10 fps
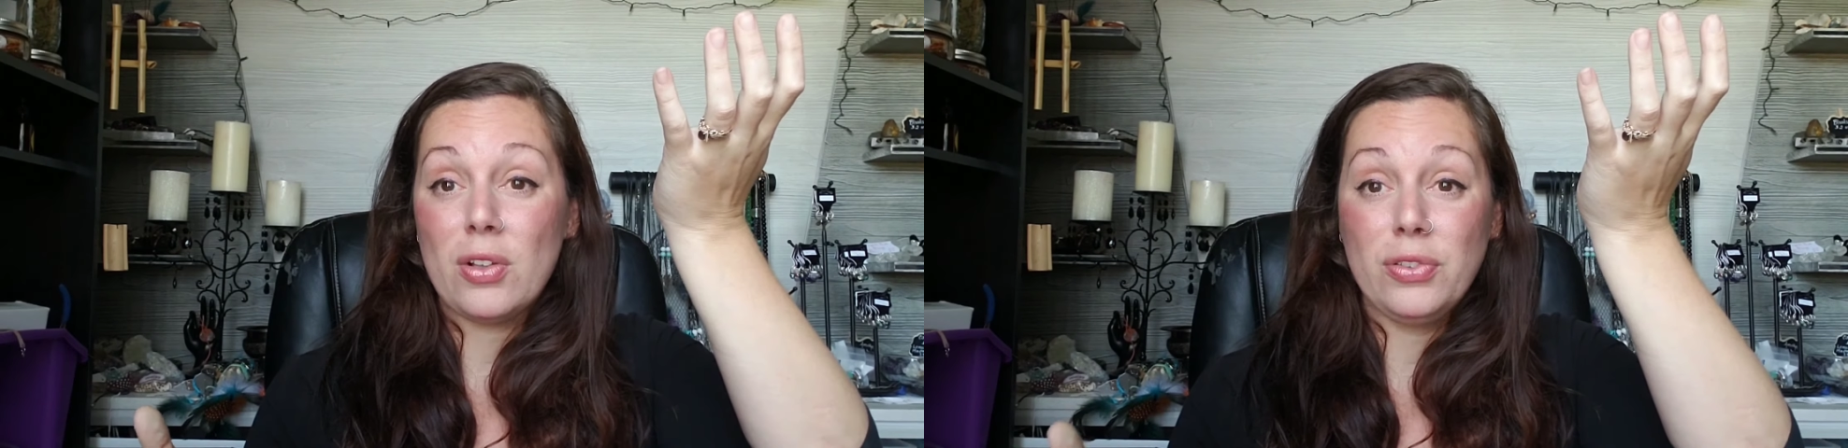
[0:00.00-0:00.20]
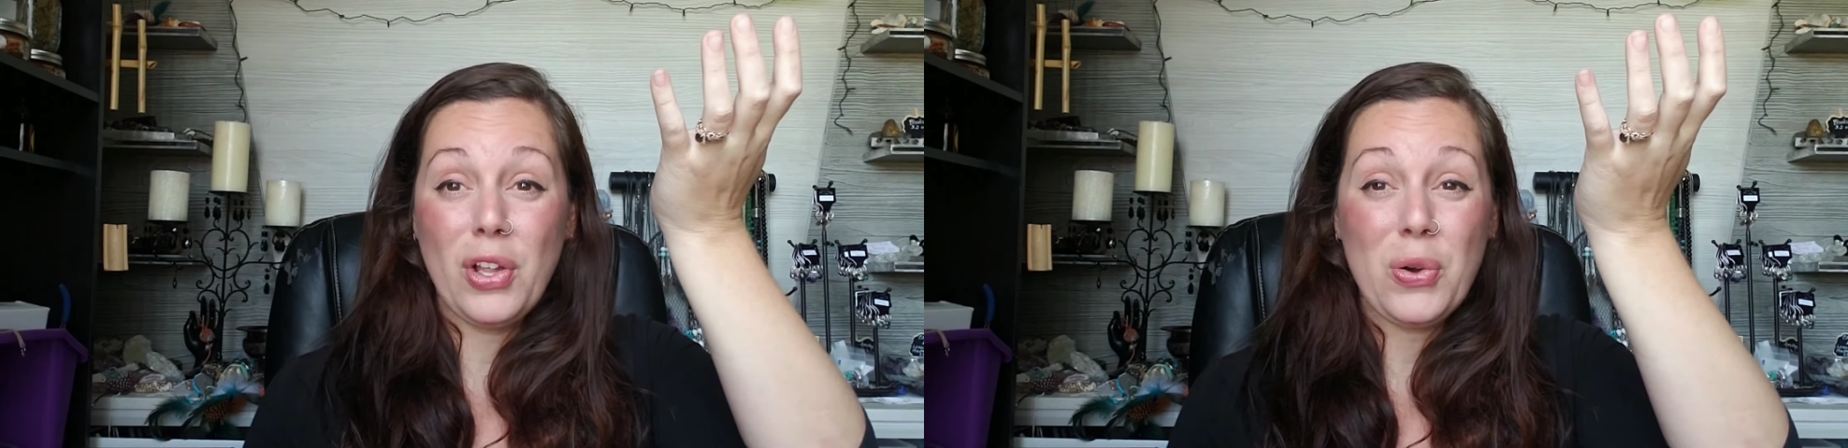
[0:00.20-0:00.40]

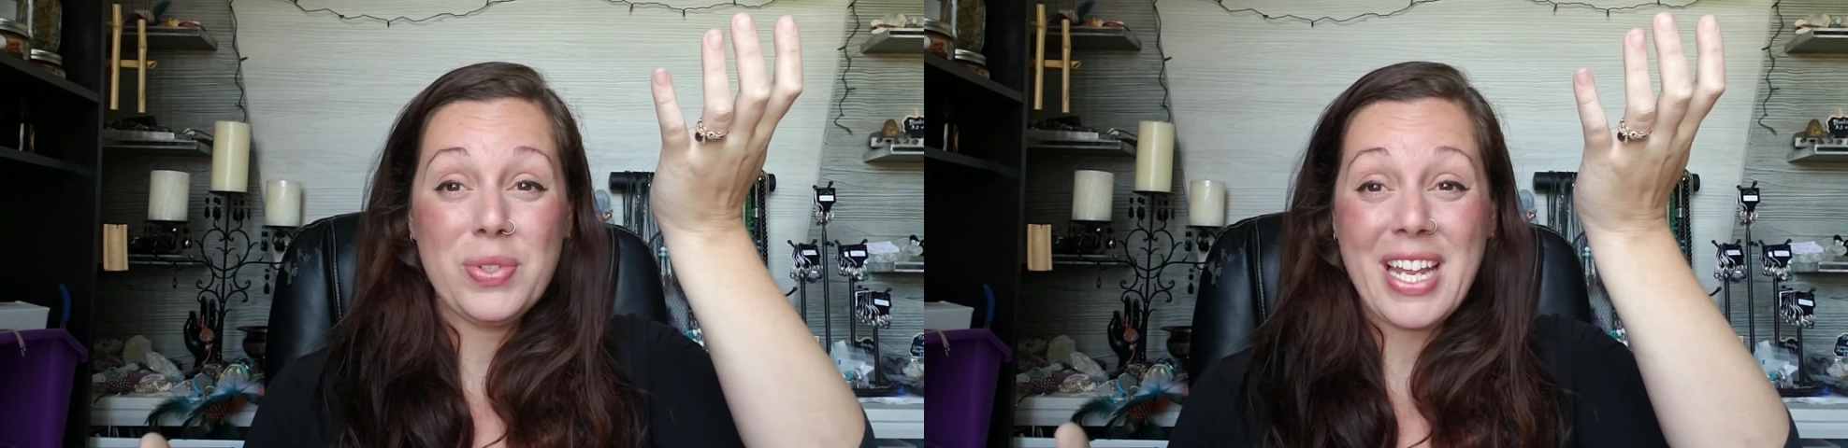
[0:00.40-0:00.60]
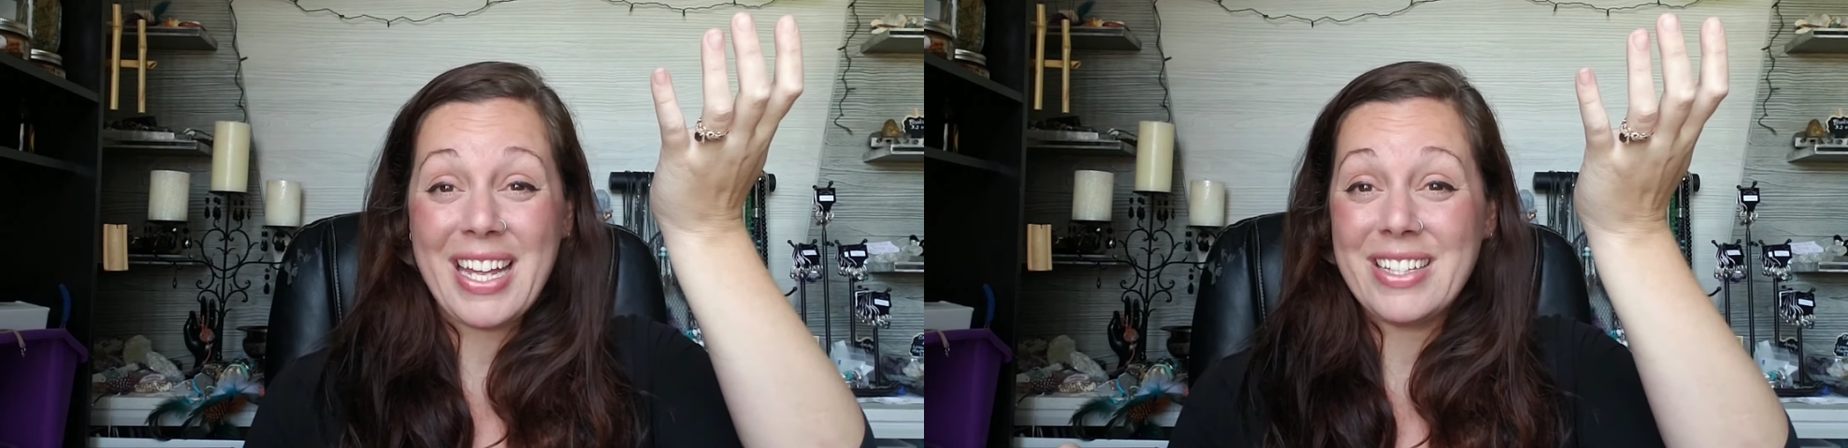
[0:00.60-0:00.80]

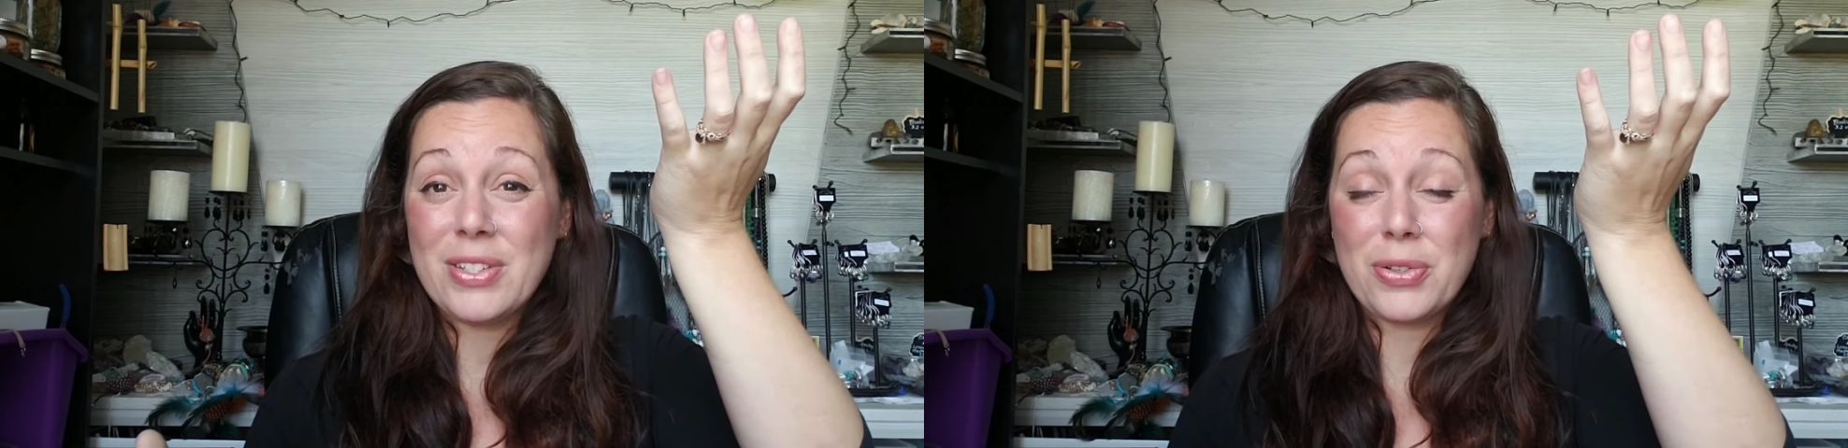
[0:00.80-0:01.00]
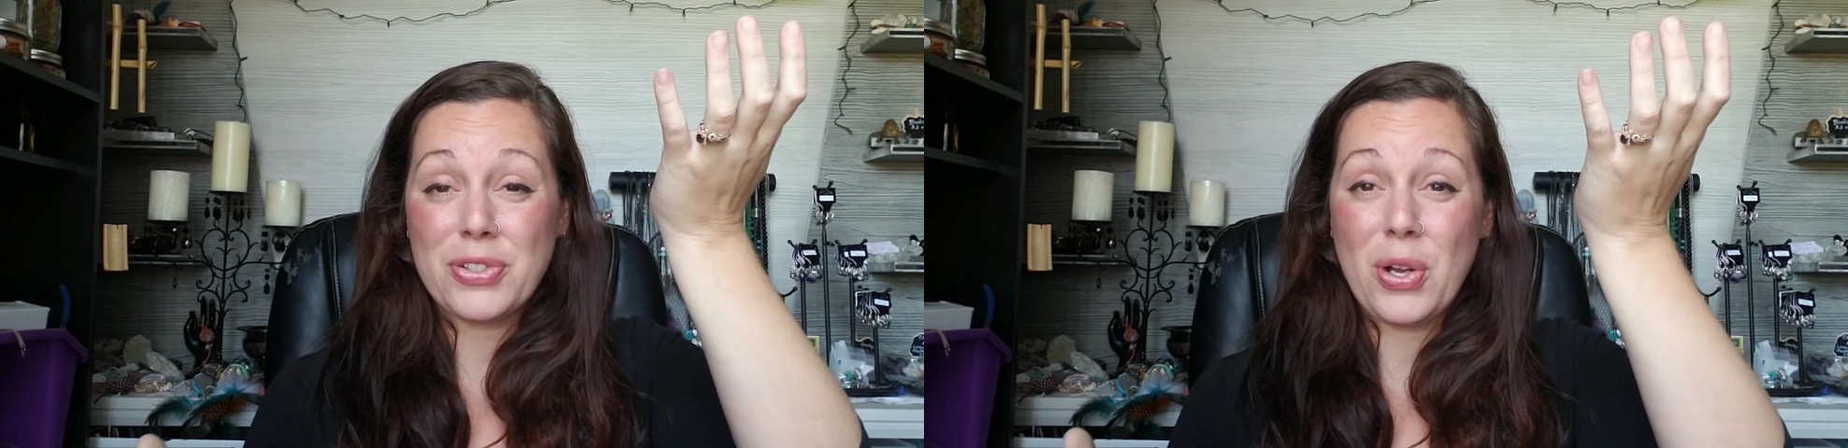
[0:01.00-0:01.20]
low
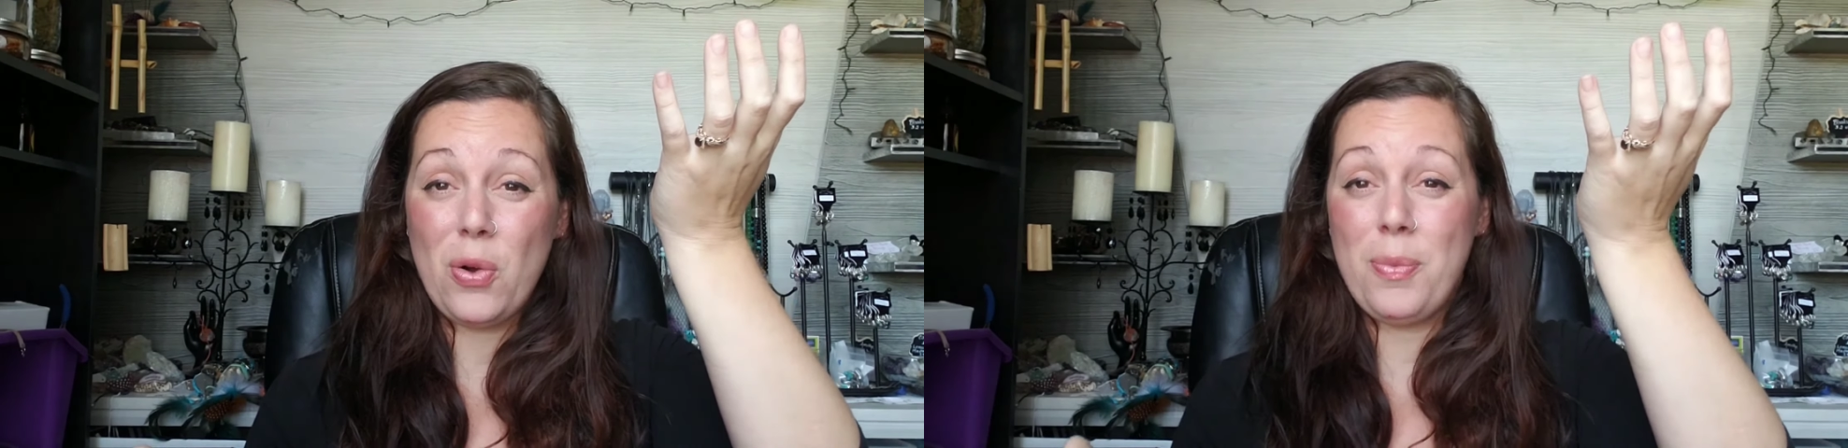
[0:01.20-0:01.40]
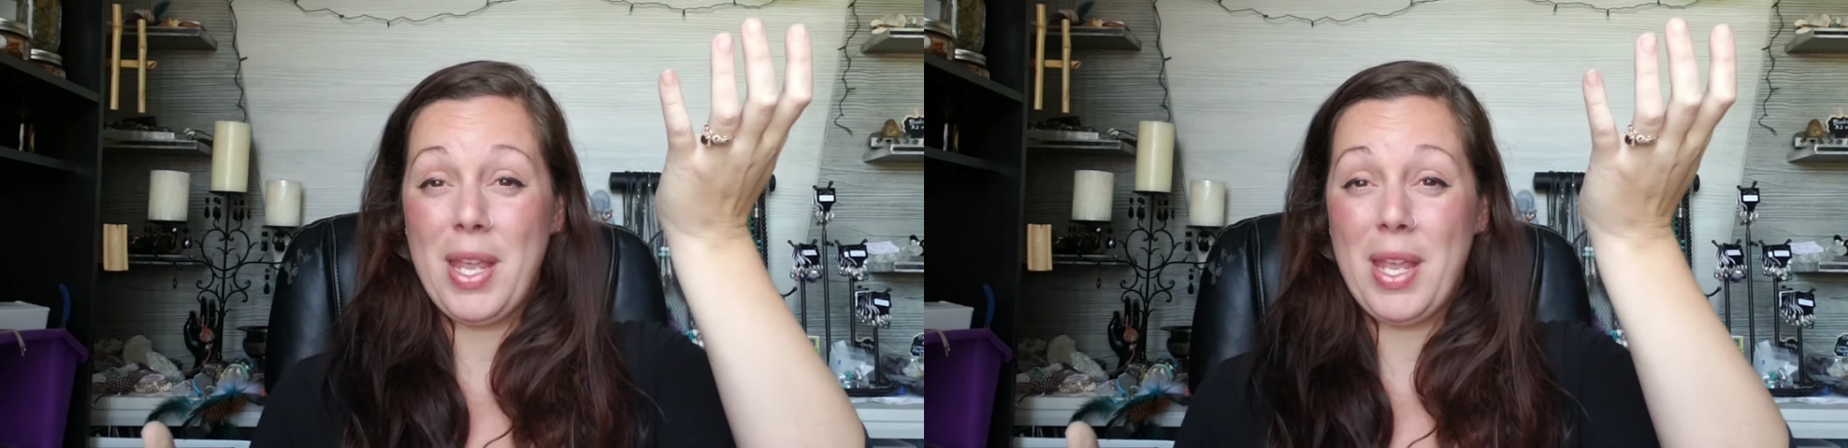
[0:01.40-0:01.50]
10s or so